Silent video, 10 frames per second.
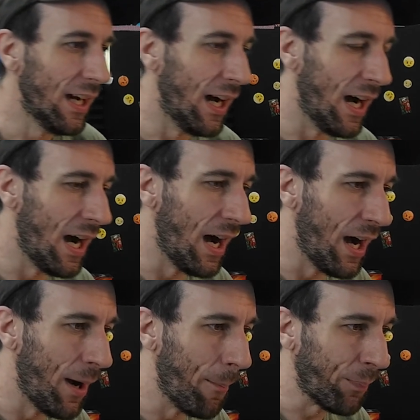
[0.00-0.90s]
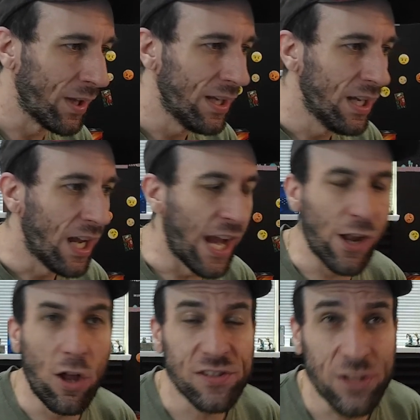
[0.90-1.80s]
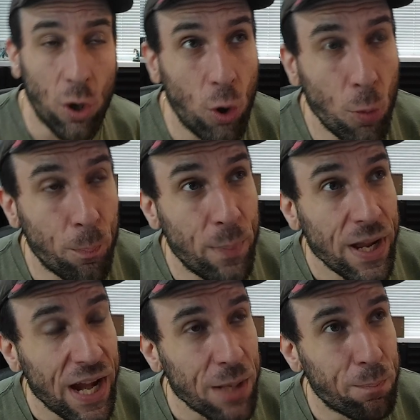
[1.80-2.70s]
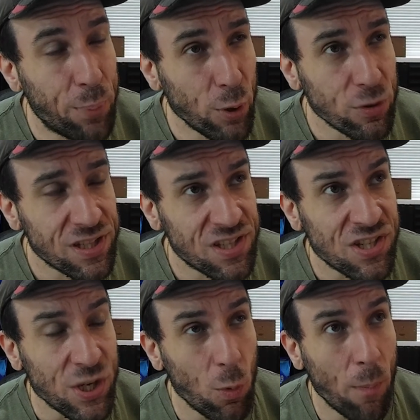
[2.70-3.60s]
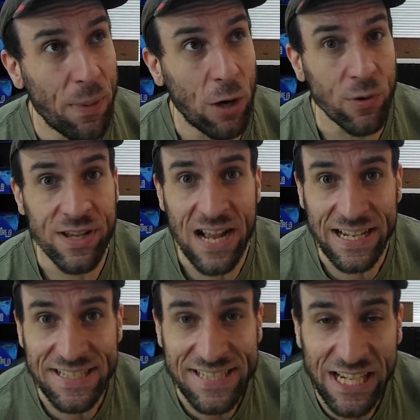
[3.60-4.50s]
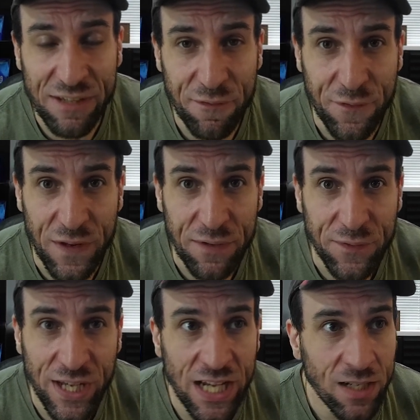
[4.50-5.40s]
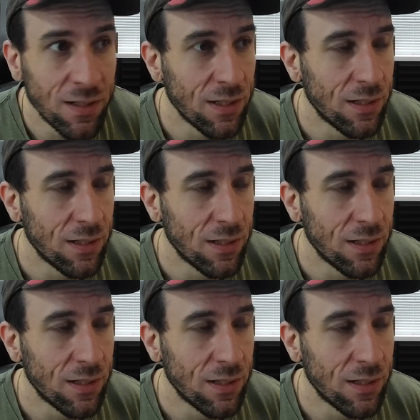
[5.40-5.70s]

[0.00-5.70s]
Um, it also it boosts to about 1950